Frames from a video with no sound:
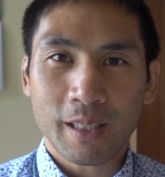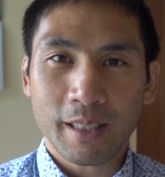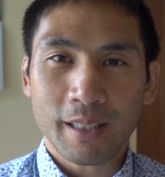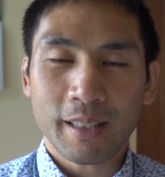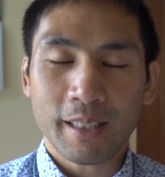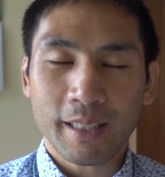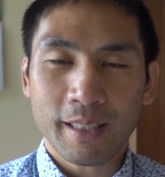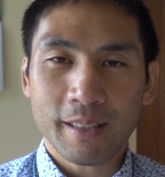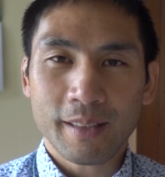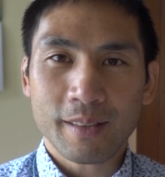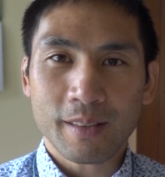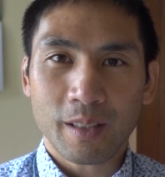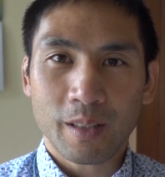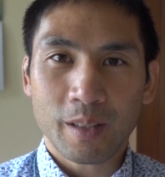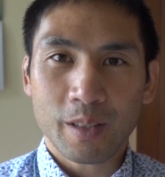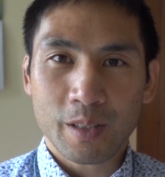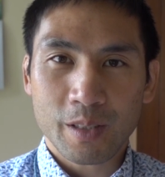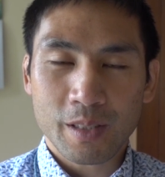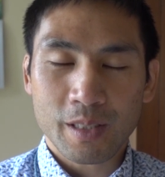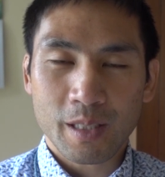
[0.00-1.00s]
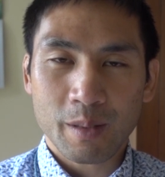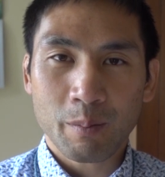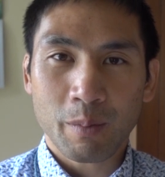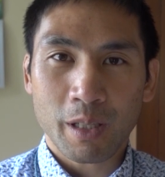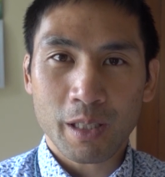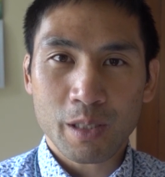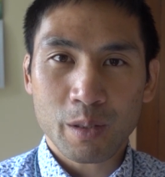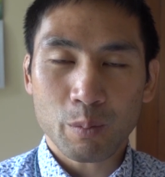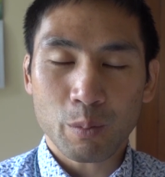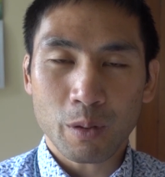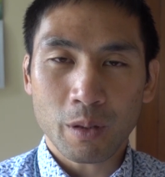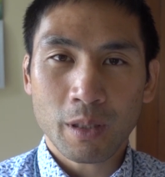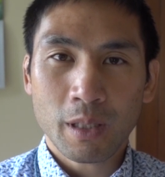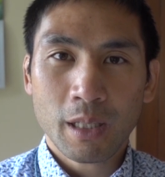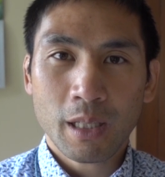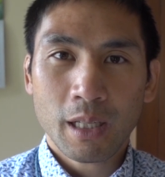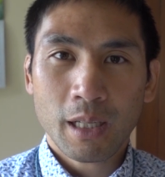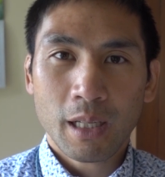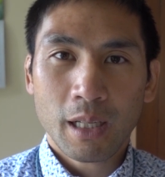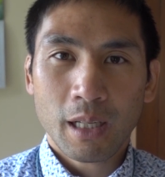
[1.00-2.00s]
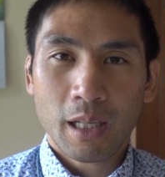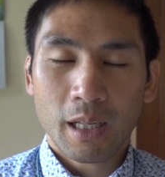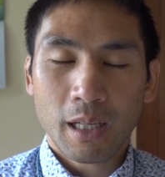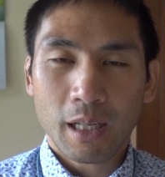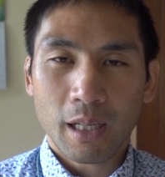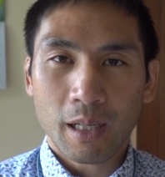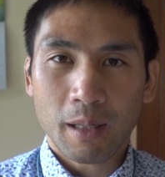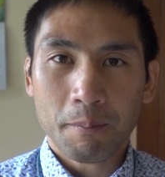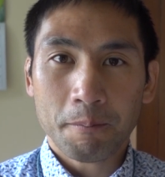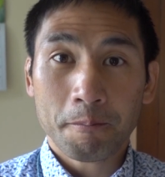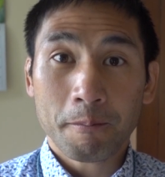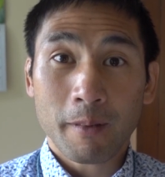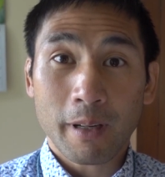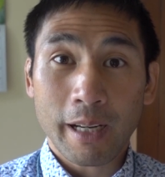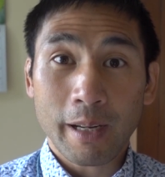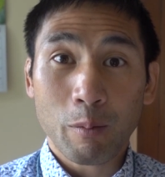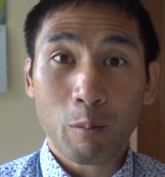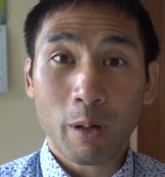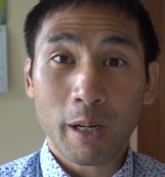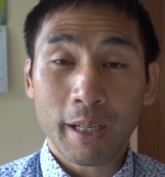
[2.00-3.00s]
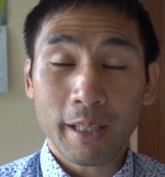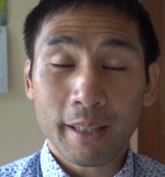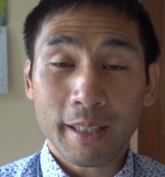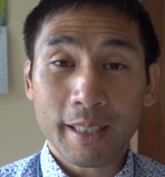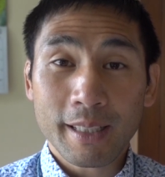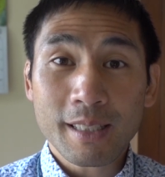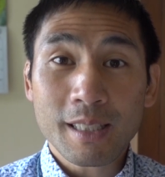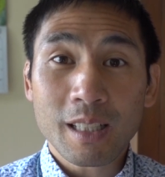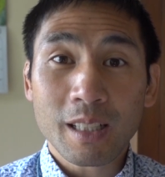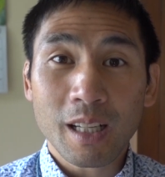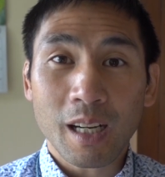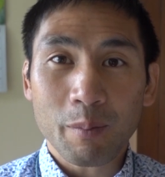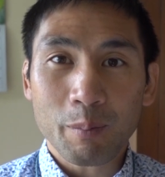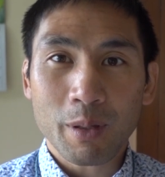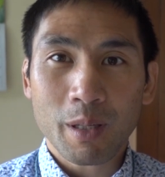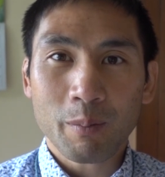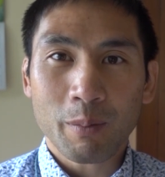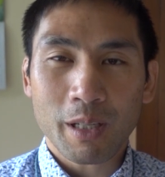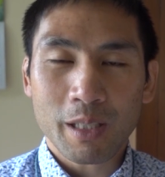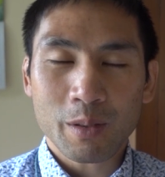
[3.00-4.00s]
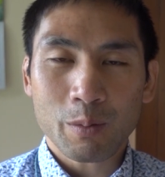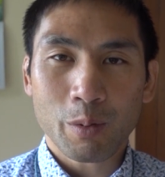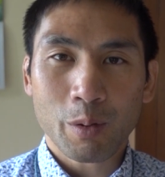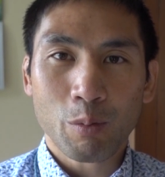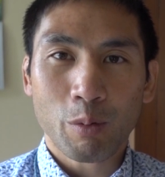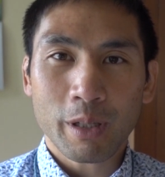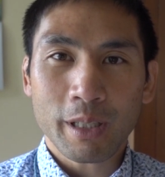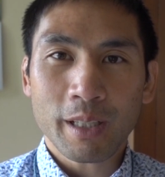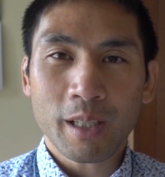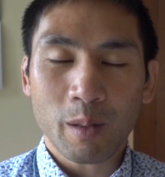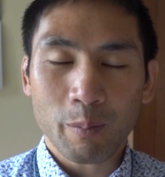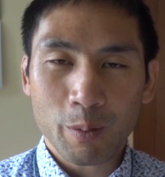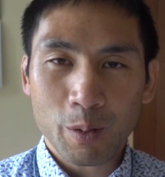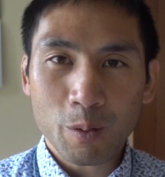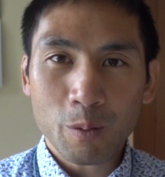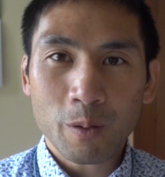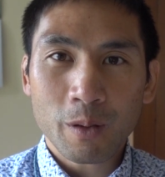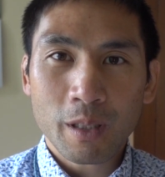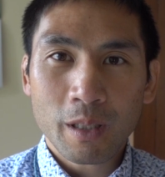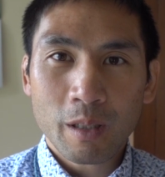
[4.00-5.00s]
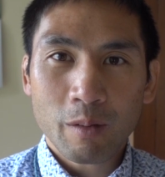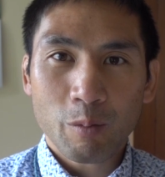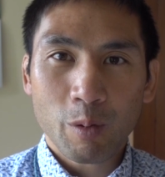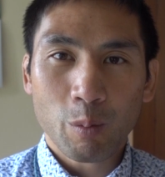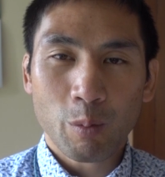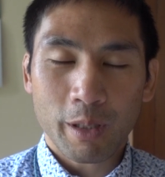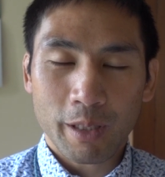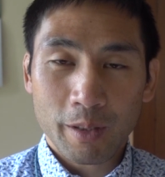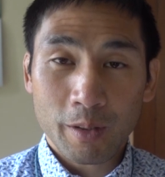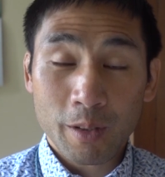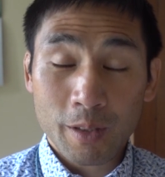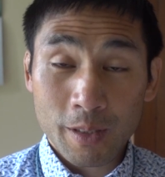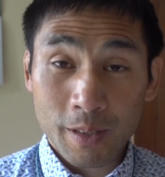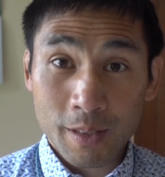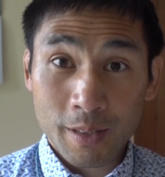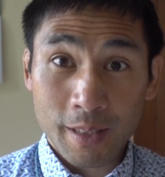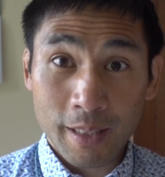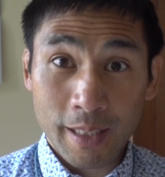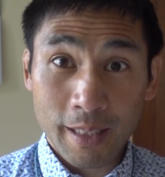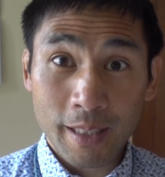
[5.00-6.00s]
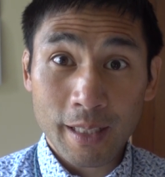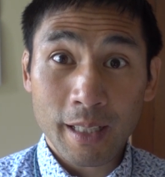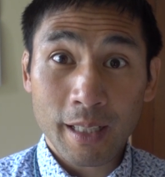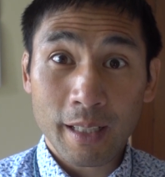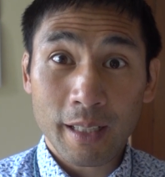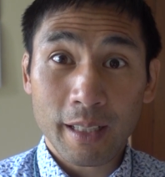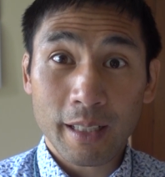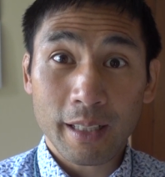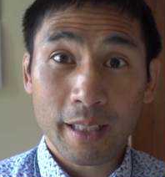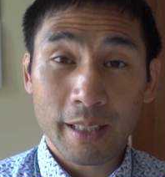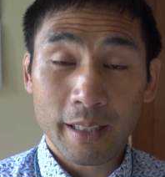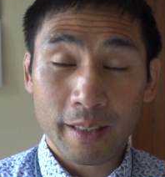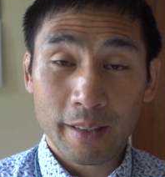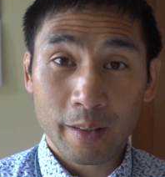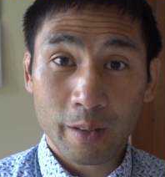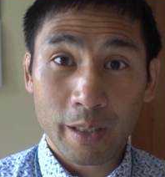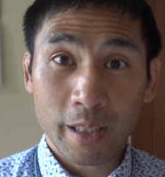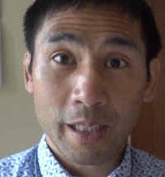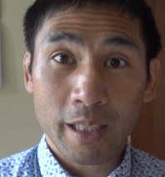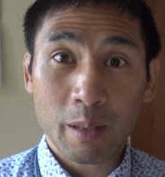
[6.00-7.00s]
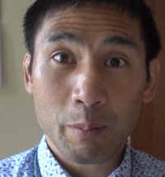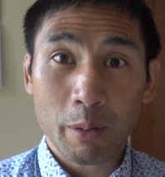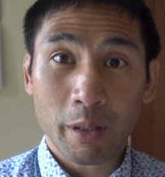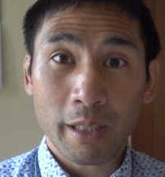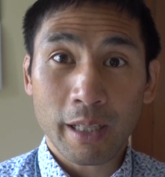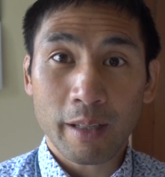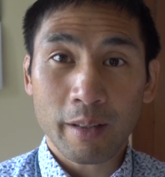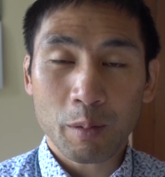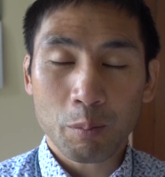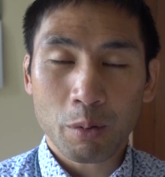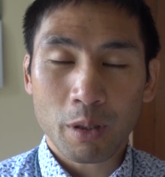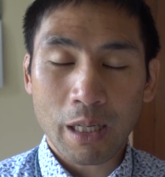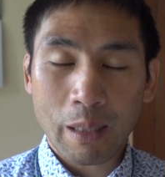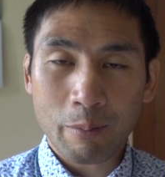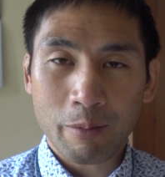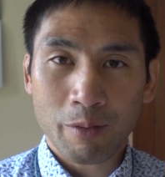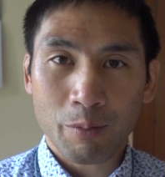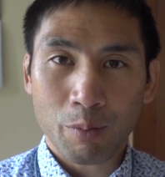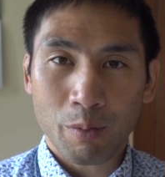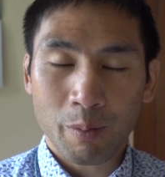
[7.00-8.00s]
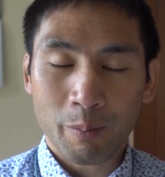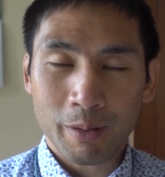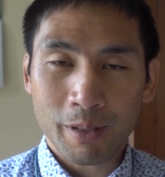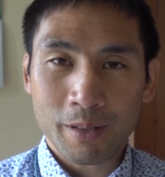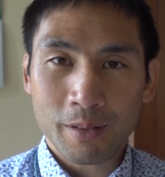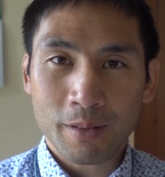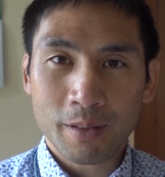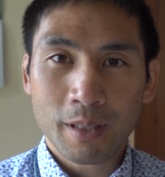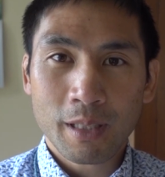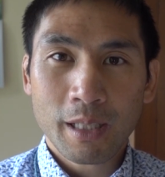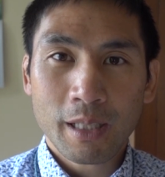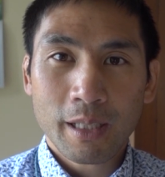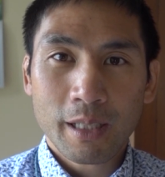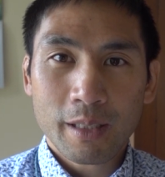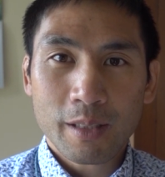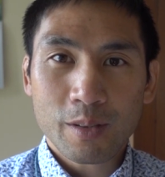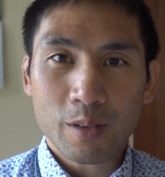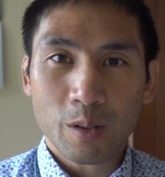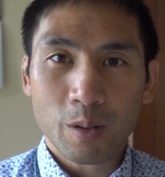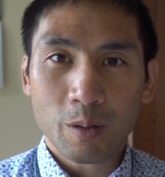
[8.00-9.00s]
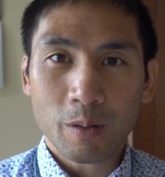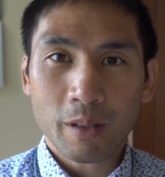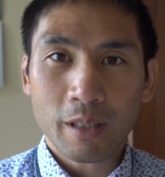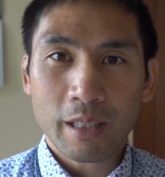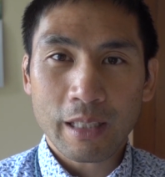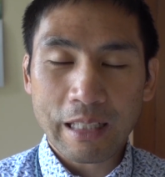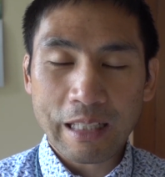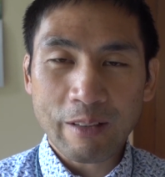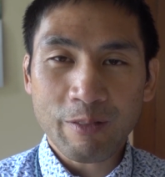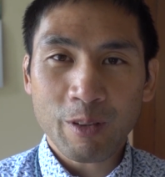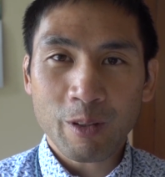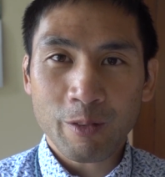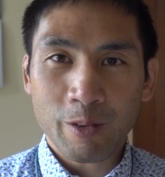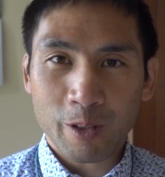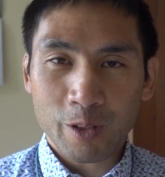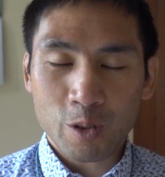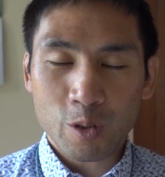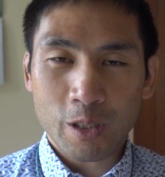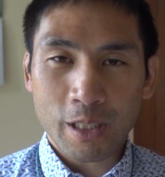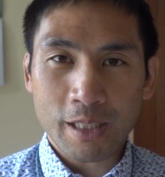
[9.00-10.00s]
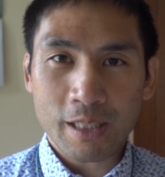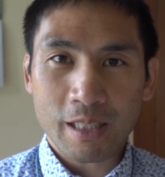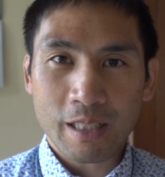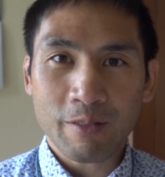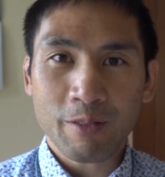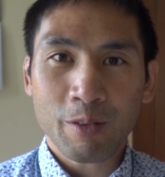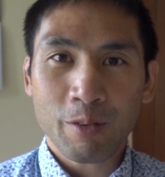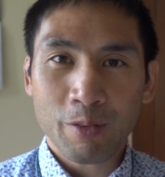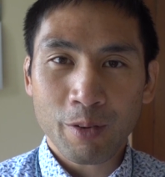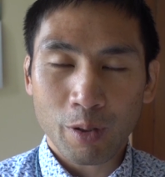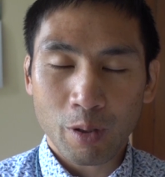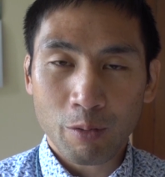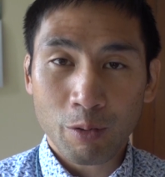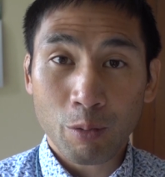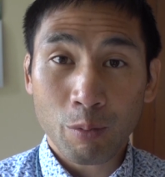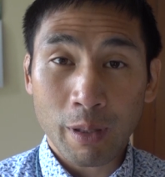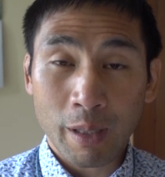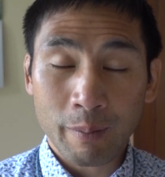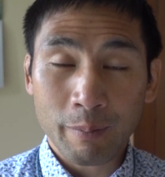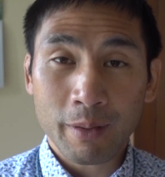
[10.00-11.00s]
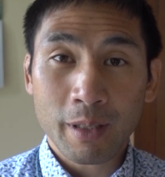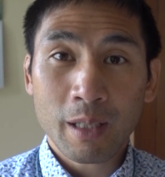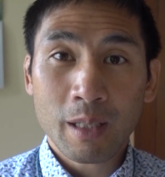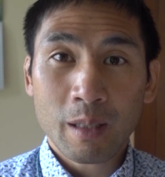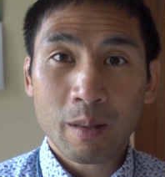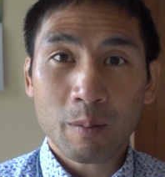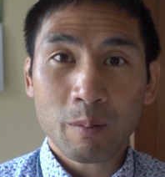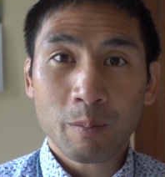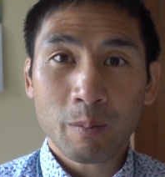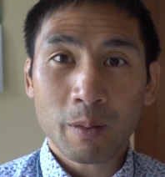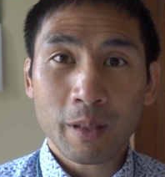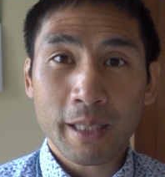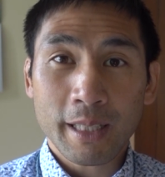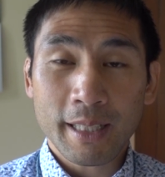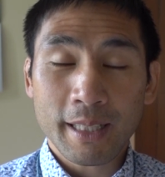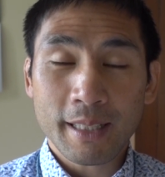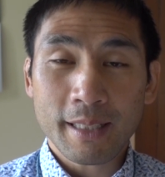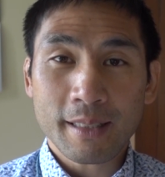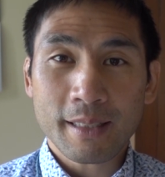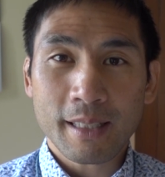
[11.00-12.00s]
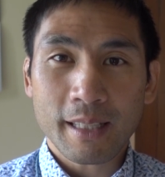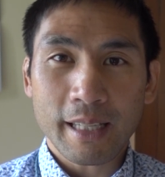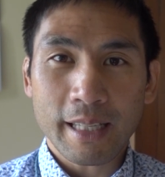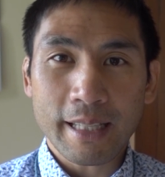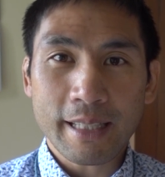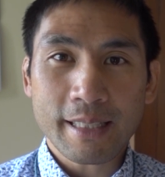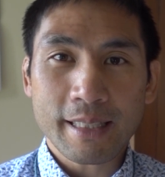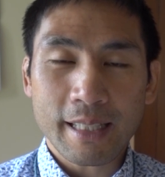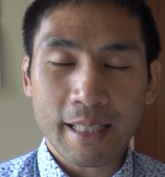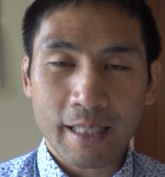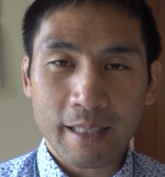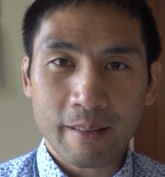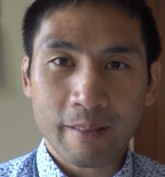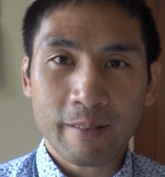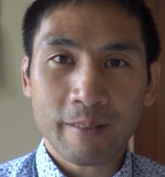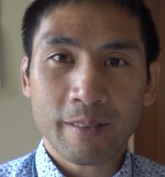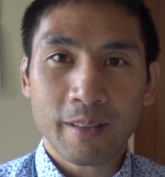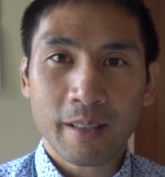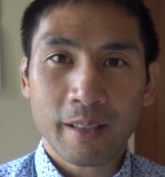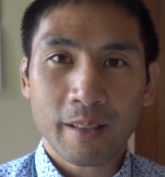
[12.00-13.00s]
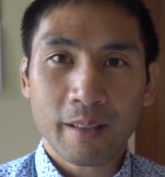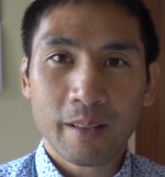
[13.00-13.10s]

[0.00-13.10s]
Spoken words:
like things are just impossible. I want things to not be impossible. We want to help you. We want you to succeed in learning about how to program performance. So if you feel stressed, if you feel overwhelmed, please, instead of